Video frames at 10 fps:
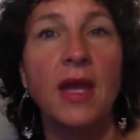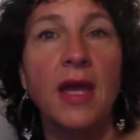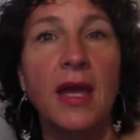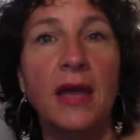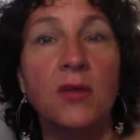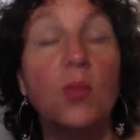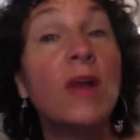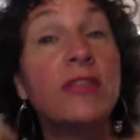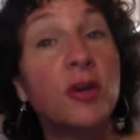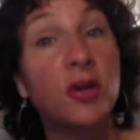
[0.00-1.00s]
and
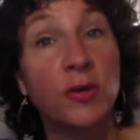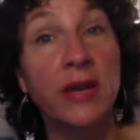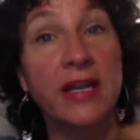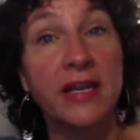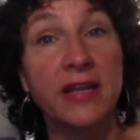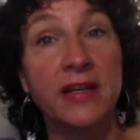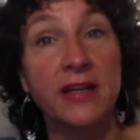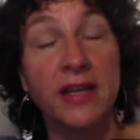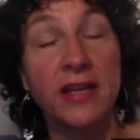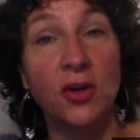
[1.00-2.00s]
what they're creating
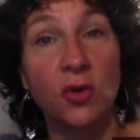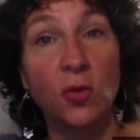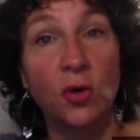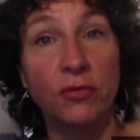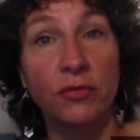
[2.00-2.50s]
in our world.